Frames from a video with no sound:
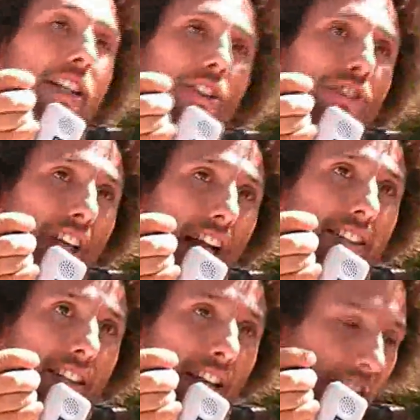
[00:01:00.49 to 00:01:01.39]
intersect
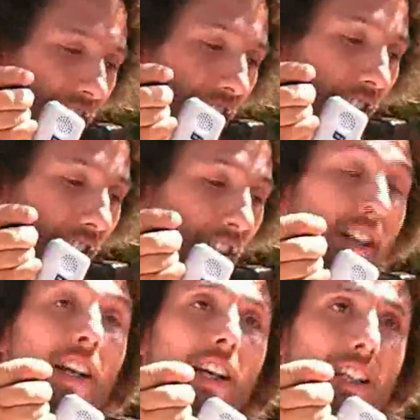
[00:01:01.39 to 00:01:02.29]
here
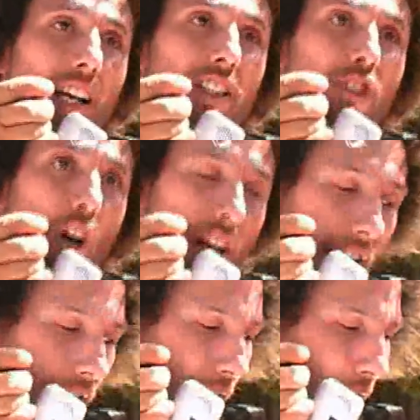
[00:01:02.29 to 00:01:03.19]
in Arizona.